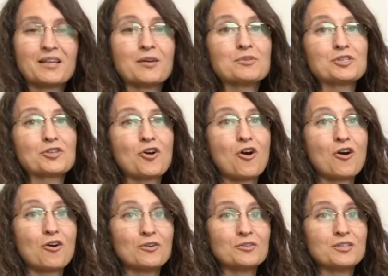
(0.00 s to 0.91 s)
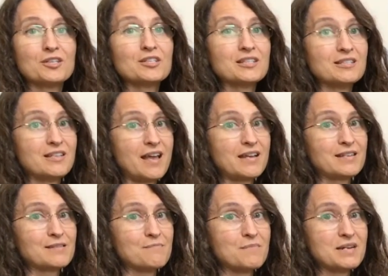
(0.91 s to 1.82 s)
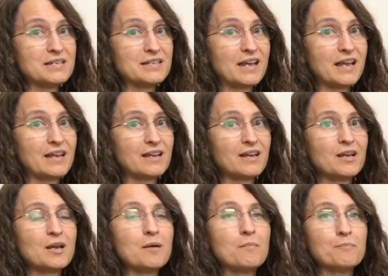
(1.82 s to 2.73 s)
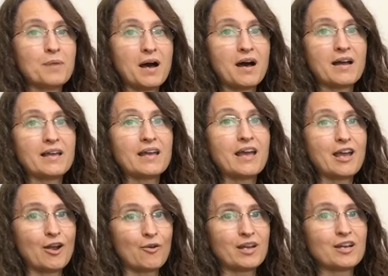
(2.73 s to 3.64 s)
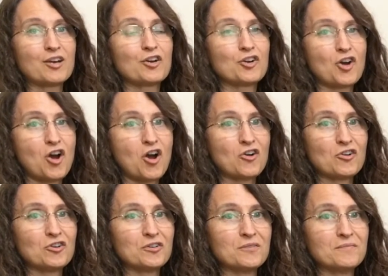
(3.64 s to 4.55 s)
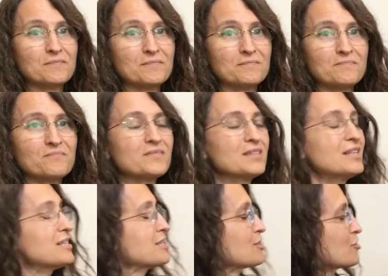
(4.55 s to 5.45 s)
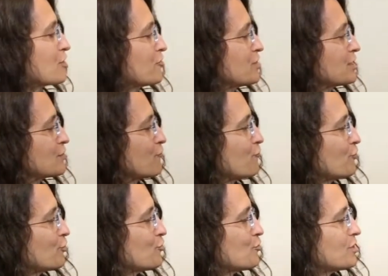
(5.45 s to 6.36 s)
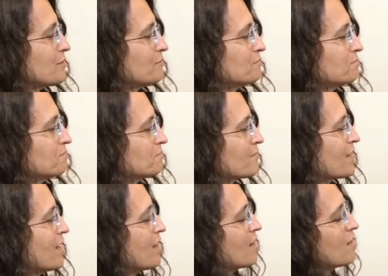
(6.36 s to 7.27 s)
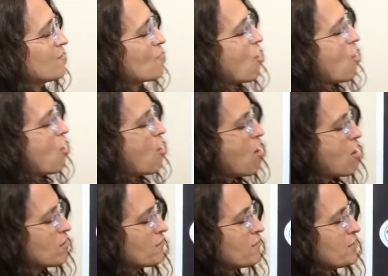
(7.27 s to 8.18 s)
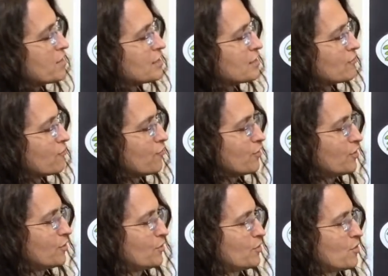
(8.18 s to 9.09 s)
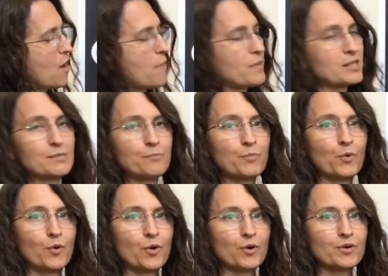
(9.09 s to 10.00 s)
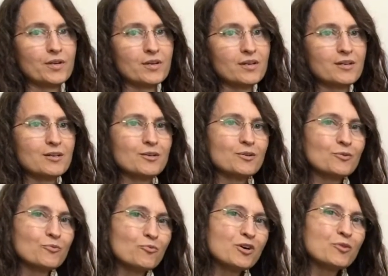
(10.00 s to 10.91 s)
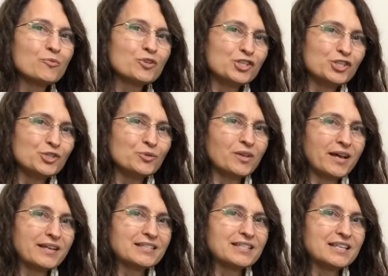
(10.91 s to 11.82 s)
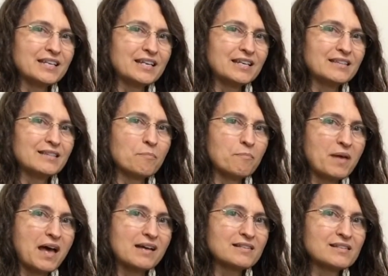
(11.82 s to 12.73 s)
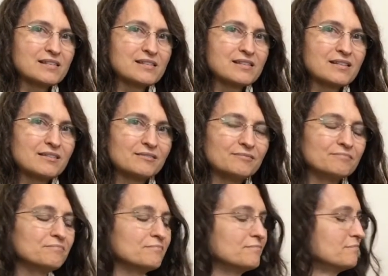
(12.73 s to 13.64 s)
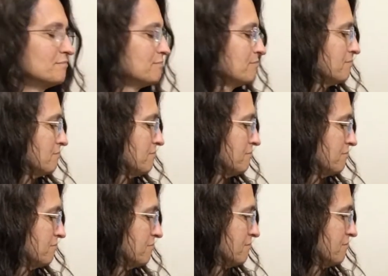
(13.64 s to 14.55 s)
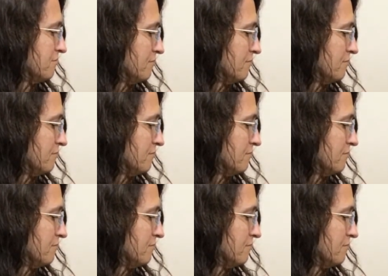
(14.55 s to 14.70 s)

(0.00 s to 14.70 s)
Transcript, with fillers: was called Today is Monday by Eric Carle. Let's look at this food. Of all of this food on this board, what would you like to eat the best? Hmm.